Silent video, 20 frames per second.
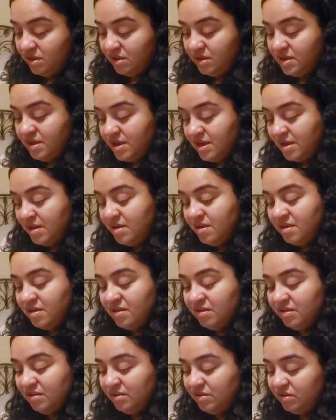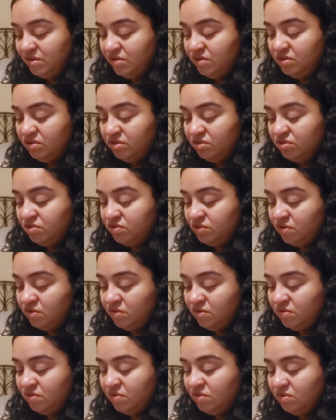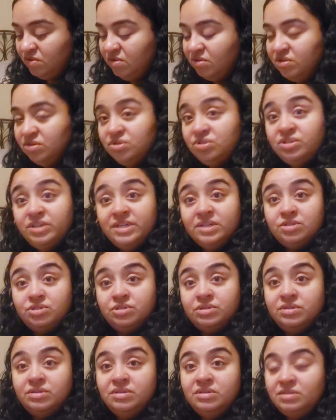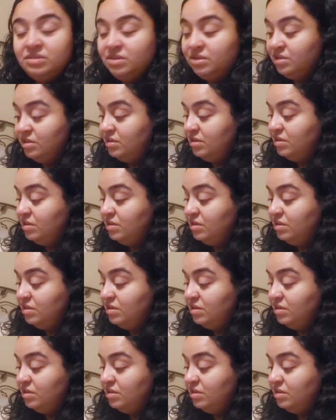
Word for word: yeah, so changes